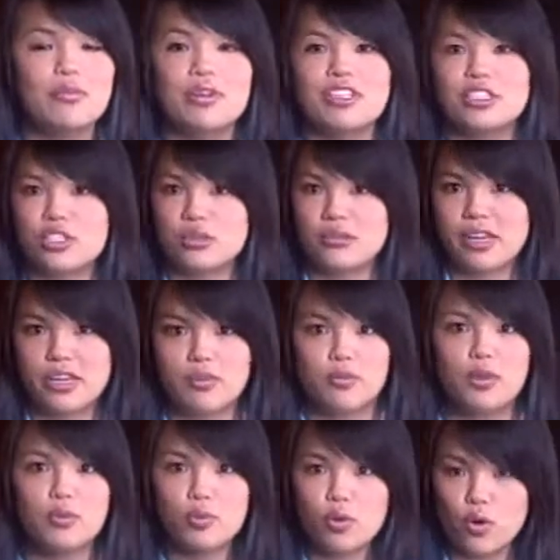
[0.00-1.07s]
But it's just making
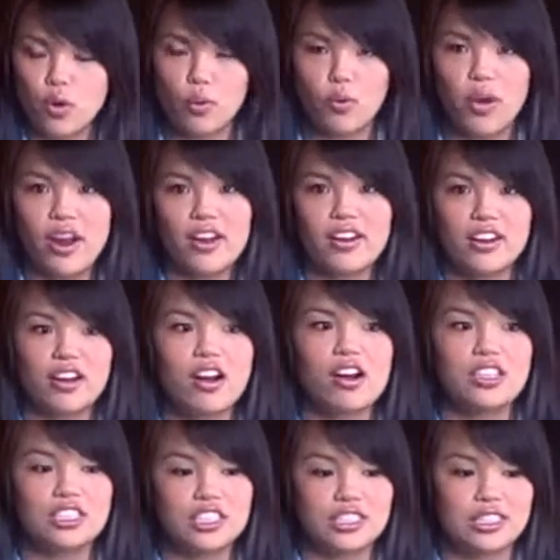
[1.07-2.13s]
people aware and
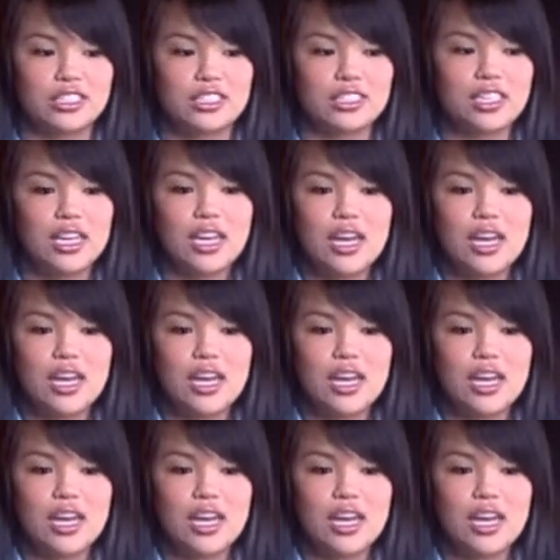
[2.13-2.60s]
conscious.